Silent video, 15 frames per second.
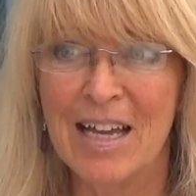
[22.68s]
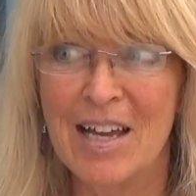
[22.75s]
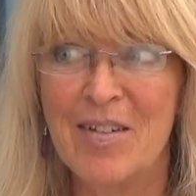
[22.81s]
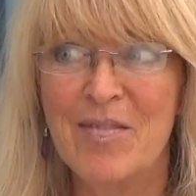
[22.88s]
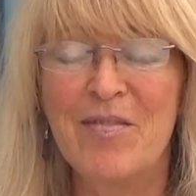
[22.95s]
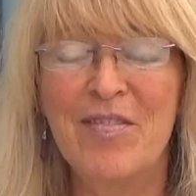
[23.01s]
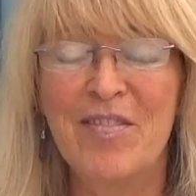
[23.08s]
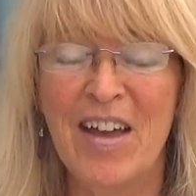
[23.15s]

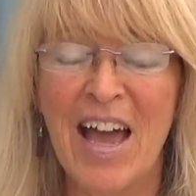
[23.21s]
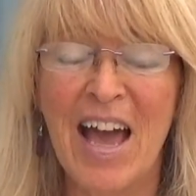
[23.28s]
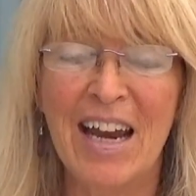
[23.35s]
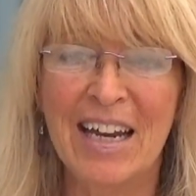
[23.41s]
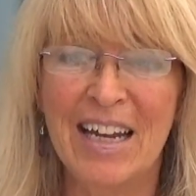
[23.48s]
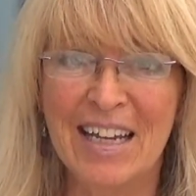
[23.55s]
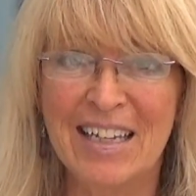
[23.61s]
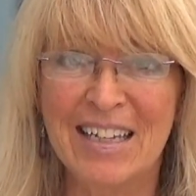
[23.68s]

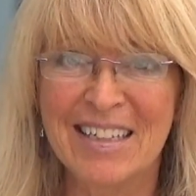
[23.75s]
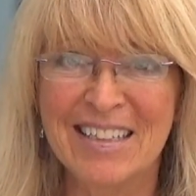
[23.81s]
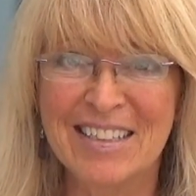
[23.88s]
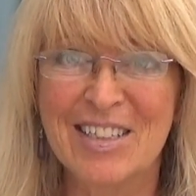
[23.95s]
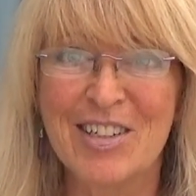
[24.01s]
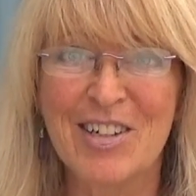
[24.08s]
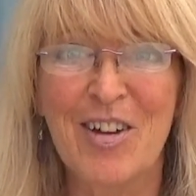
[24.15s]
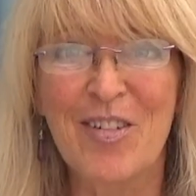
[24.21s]
emphatic
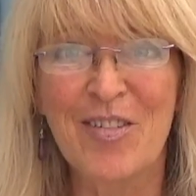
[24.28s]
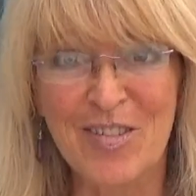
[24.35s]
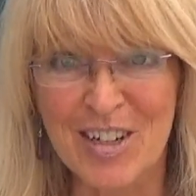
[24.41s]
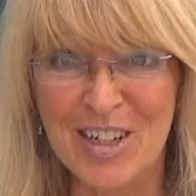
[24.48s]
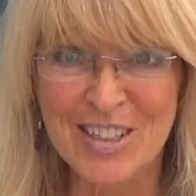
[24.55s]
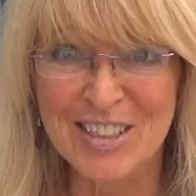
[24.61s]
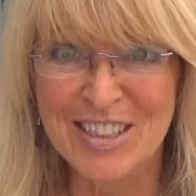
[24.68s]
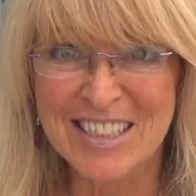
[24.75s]
to go
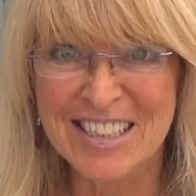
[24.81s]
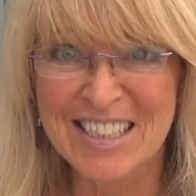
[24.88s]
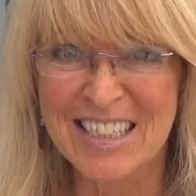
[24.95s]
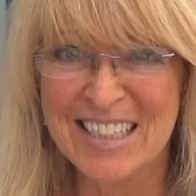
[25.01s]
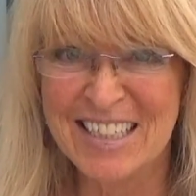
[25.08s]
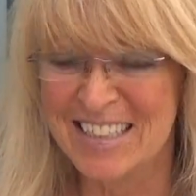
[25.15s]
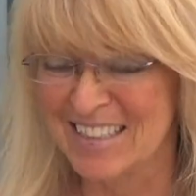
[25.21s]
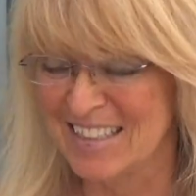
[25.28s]
first.
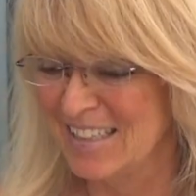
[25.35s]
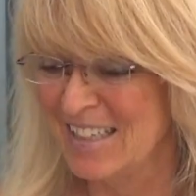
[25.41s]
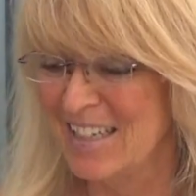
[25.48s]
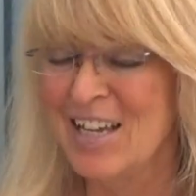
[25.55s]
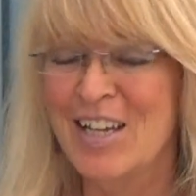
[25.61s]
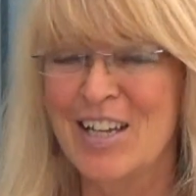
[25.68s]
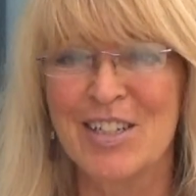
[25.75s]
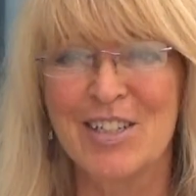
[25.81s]

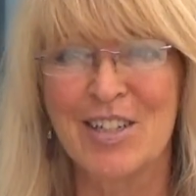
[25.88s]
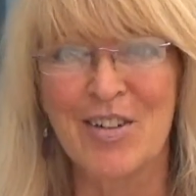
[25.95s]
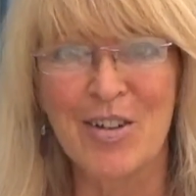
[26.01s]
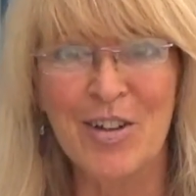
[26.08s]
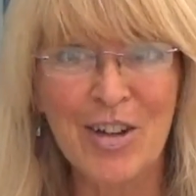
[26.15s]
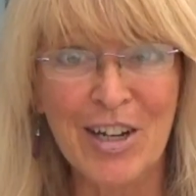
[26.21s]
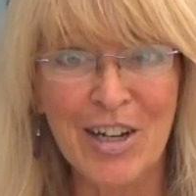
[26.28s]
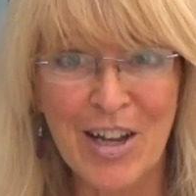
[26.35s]
So
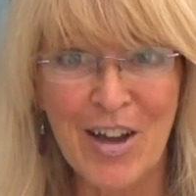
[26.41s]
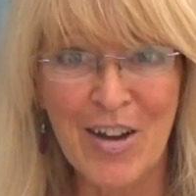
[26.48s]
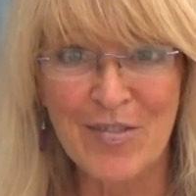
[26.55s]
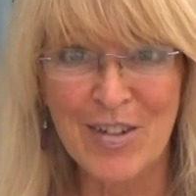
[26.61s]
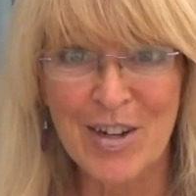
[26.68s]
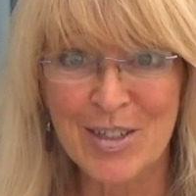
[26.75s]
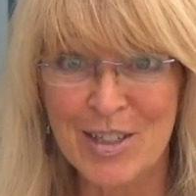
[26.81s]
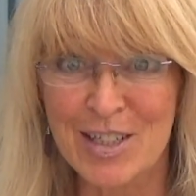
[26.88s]
you're going to go
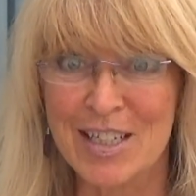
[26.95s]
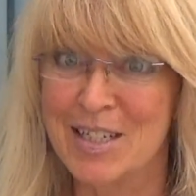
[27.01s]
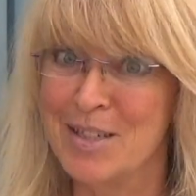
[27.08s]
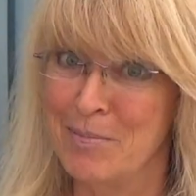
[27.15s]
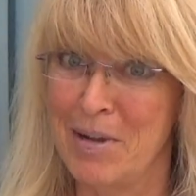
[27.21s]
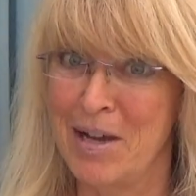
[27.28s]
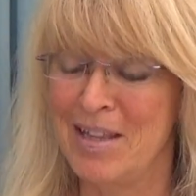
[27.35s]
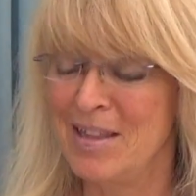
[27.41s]
first
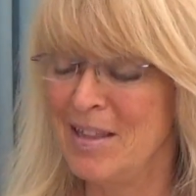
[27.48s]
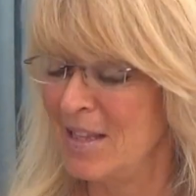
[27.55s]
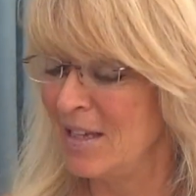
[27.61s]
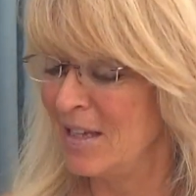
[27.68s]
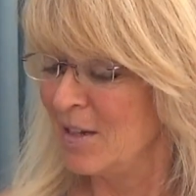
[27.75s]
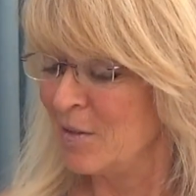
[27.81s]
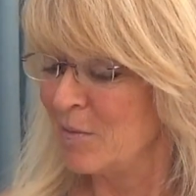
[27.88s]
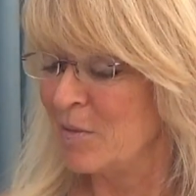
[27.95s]
this month.
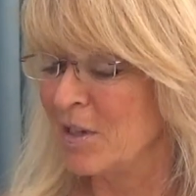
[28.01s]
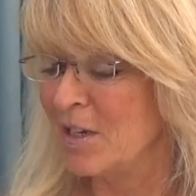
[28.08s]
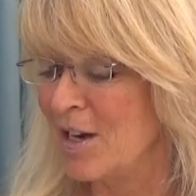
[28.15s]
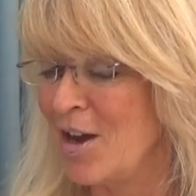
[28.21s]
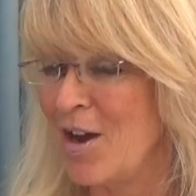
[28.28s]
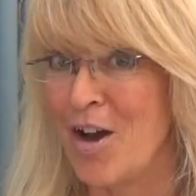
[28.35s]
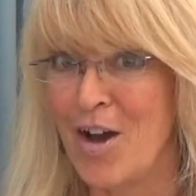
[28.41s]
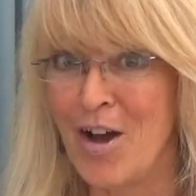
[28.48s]
We're going
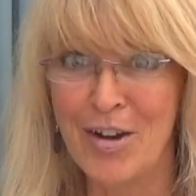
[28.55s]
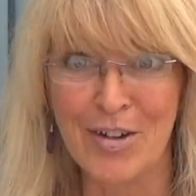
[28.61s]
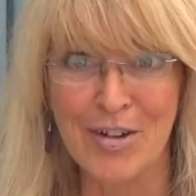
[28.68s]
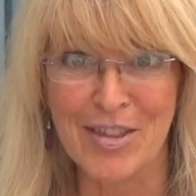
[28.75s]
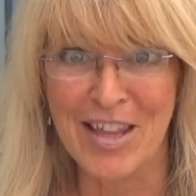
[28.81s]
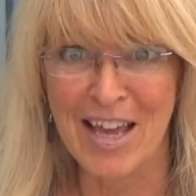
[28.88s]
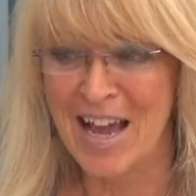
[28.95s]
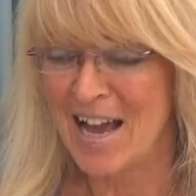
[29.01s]
to
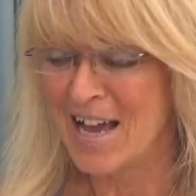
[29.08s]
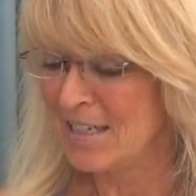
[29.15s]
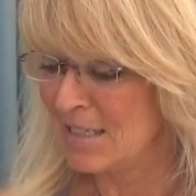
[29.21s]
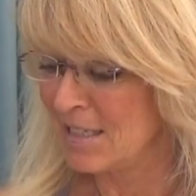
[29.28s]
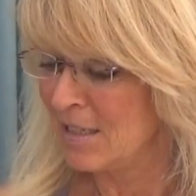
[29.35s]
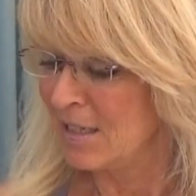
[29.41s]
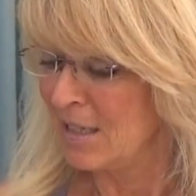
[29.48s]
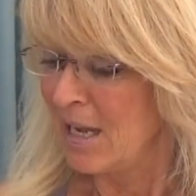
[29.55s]
honor
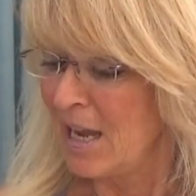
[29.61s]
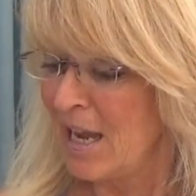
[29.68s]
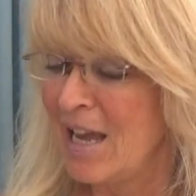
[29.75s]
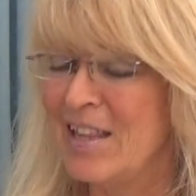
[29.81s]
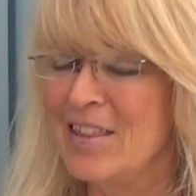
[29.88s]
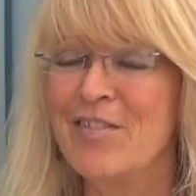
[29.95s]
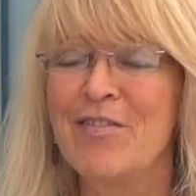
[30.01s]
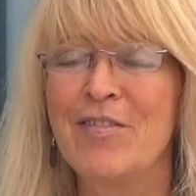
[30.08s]
that.
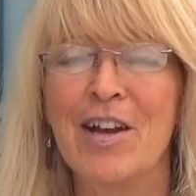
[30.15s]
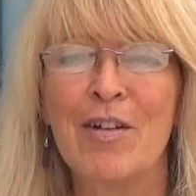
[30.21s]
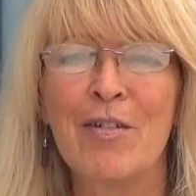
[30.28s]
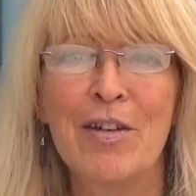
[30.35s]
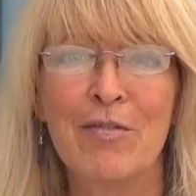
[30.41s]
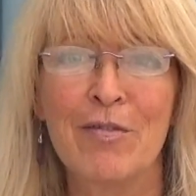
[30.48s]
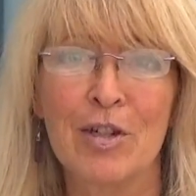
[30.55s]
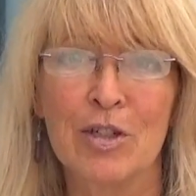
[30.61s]
And the
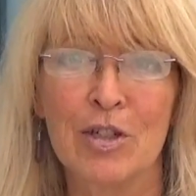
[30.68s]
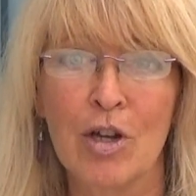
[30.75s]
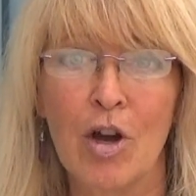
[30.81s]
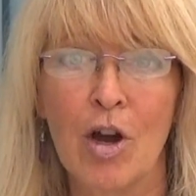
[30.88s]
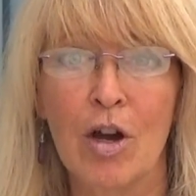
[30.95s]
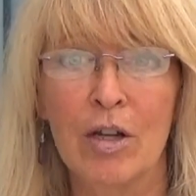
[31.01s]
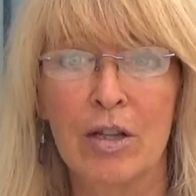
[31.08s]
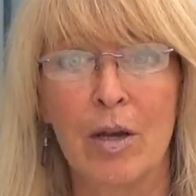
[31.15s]
very first
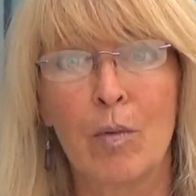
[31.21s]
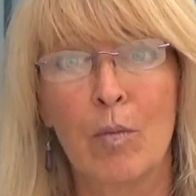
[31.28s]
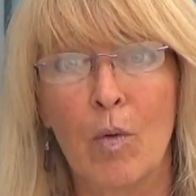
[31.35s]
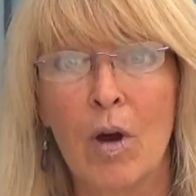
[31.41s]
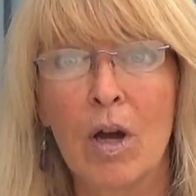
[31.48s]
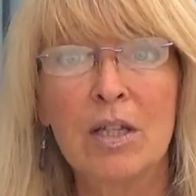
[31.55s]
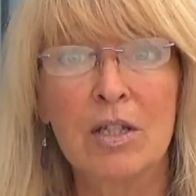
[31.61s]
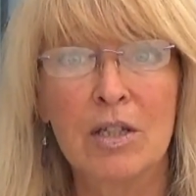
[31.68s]
card that
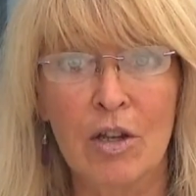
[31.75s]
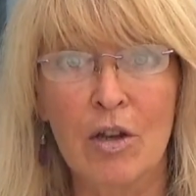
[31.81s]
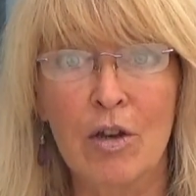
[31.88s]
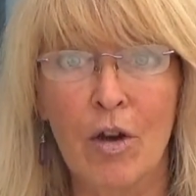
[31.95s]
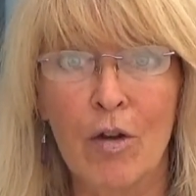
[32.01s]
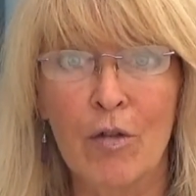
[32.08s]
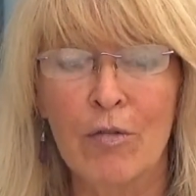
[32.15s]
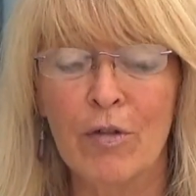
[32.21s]
wants to
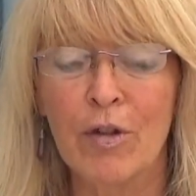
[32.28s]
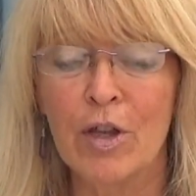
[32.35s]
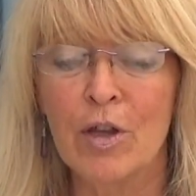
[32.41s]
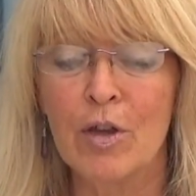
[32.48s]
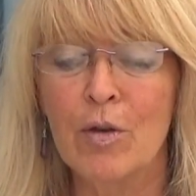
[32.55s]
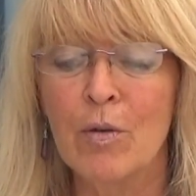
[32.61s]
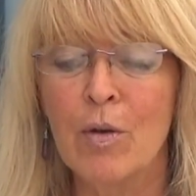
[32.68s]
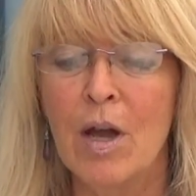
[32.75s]
go for
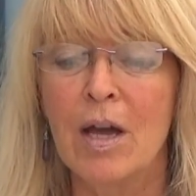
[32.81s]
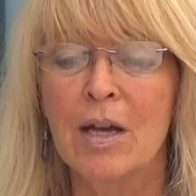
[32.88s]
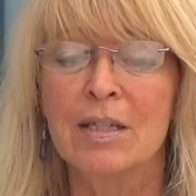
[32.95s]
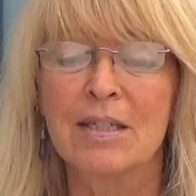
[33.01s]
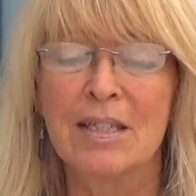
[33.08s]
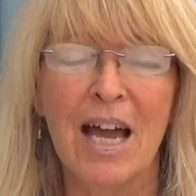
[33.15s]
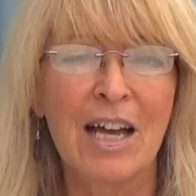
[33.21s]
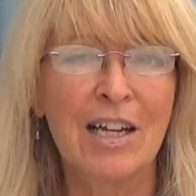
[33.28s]
you
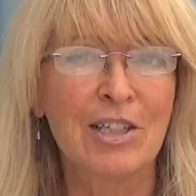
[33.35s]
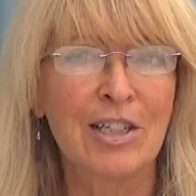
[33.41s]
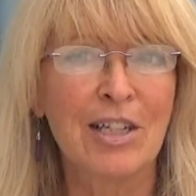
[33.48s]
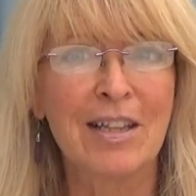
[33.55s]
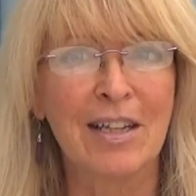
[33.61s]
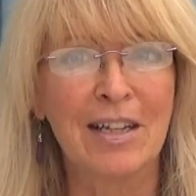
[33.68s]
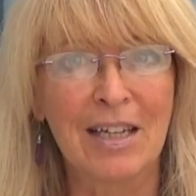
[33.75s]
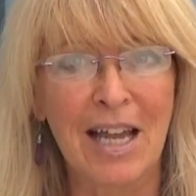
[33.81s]
is
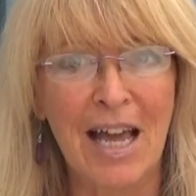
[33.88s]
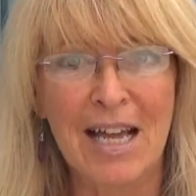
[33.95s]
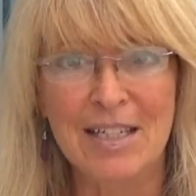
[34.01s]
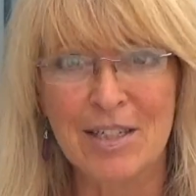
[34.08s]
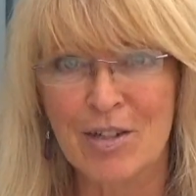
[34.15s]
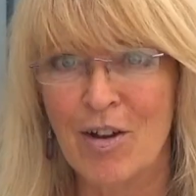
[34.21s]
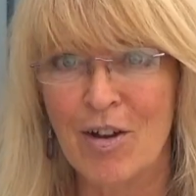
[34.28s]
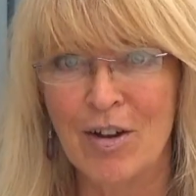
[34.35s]
actually the
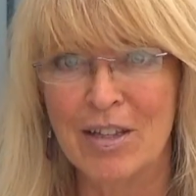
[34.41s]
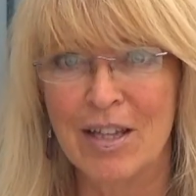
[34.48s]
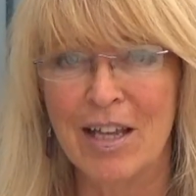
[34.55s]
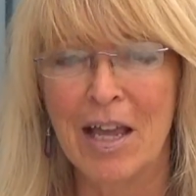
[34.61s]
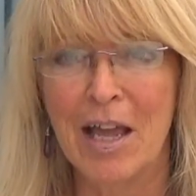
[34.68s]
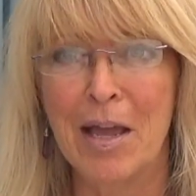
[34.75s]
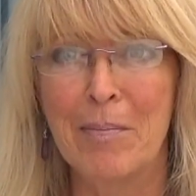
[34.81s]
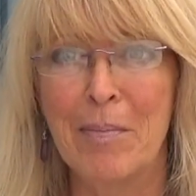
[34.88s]
last card that
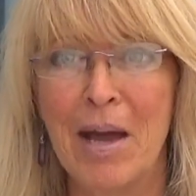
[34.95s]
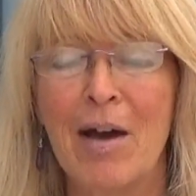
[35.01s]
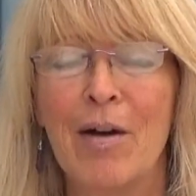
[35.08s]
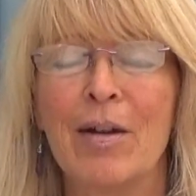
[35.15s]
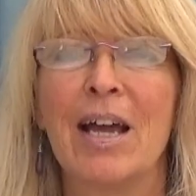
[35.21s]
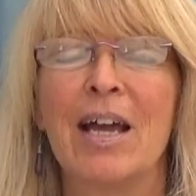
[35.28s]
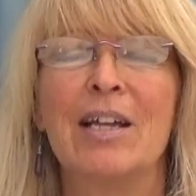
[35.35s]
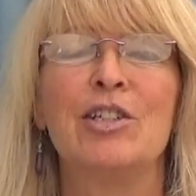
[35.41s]
came
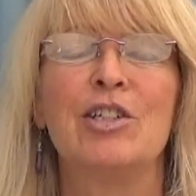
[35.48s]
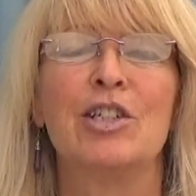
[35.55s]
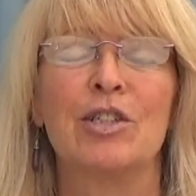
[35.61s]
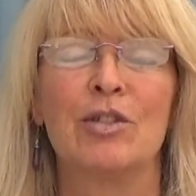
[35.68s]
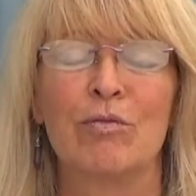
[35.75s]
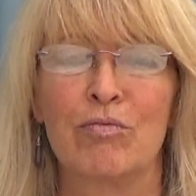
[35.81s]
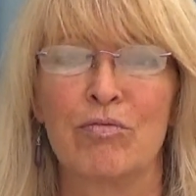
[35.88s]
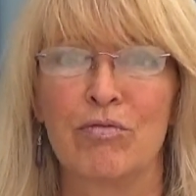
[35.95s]
out and just